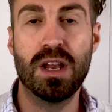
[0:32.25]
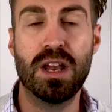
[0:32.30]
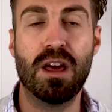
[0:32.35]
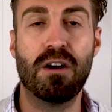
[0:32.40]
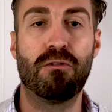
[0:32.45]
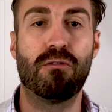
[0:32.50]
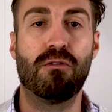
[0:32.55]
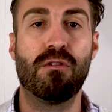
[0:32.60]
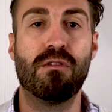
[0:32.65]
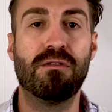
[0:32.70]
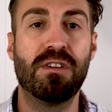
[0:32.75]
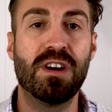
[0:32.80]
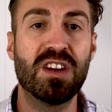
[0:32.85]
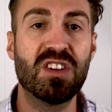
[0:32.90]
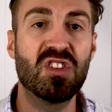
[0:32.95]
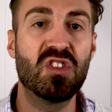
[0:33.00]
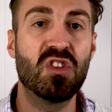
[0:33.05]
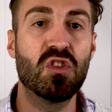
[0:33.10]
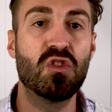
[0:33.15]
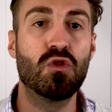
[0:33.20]
Now for
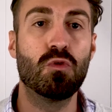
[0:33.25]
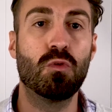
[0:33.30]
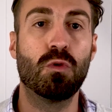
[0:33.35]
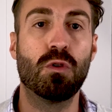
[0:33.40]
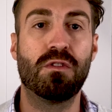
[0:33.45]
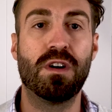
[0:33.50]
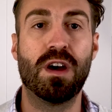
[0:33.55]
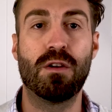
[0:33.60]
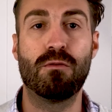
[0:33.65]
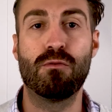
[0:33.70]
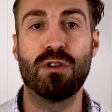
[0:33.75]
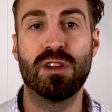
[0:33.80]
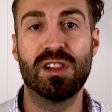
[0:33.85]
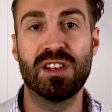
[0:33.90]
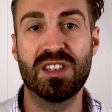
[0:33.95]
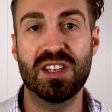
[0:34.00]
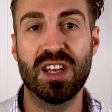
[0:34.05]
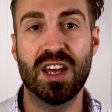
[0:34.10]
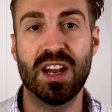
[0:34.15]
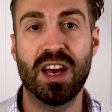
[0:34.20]
investors, you would have had real
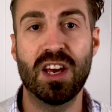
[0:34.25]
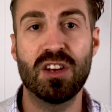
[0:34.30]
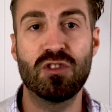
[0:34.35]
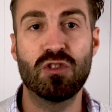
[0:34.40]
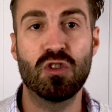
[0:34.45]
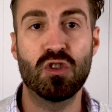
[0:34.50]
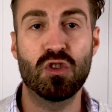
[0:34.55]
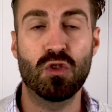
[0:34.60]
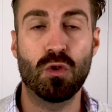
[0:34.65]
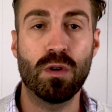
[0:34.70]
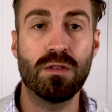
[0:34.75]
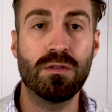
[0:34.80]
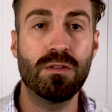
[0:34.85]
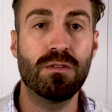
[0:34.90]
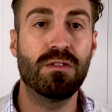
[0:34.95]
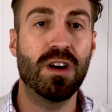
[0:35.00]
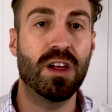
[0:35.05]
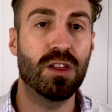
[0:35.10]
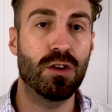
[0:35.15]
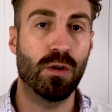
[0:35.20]
estate agents or even
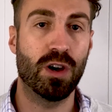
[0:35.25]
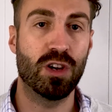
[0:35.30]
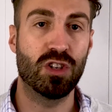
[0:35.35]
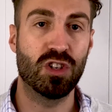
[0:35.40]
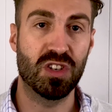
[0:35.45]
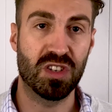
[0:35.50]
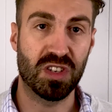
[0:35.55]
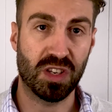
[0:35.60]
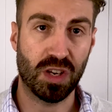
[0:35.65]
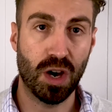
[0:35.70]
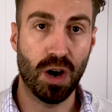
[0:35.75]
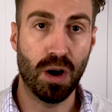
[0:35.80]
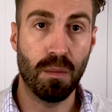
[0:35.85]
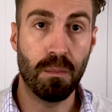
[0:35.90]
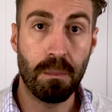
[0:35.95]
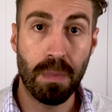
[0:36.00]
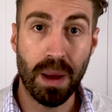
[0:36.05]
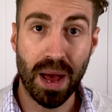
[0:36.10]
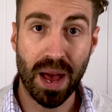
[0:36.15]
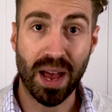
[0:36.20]
valuations
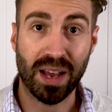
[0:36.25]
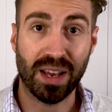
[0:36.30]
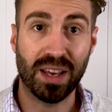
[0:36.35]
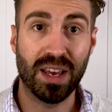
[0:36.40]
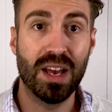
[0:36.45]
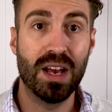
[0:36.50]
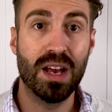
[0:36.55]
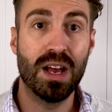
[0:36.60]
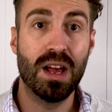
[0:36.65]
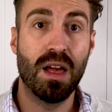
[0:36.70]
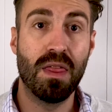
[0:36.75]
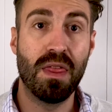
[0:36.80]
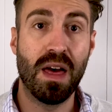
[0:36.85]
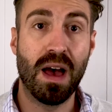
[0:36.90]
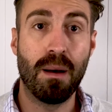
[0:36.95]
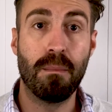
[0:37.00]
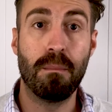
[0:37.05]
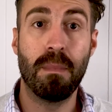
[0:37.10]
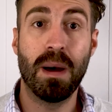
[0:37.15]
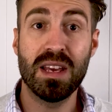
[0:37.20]
come back
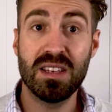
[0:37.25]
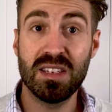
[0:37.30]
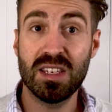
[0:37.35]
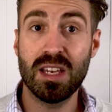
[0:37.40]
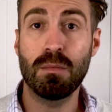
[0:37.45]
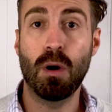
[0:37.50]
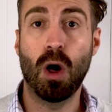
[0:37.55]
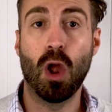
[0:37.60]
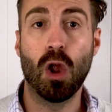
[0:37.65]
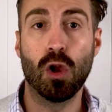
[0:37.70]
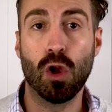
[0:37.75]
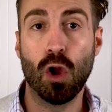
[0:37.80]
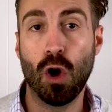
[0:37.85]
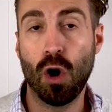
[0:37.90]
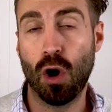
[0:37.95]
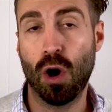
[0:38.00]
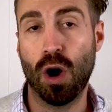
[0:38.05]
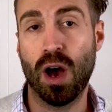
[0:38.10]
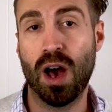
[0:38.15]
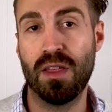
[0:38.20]
that may seem a
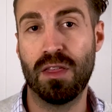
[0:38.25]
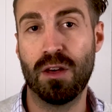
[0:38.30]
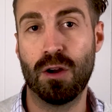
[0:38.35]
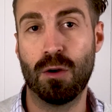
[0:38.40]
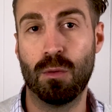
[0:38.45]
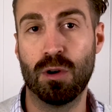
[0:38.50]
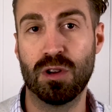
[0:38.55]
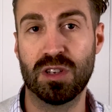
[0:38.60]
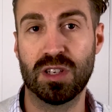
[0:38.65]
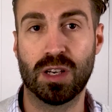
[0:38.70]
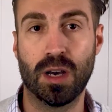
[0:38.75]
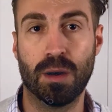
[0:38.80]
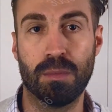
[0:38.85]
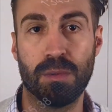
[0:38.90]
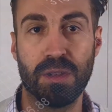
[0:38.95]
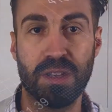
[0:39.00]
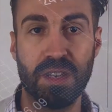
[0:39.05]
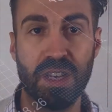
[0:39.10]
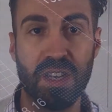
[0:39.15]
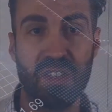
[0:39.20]
lot higher than it was a couple
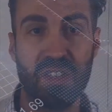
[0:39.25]
of years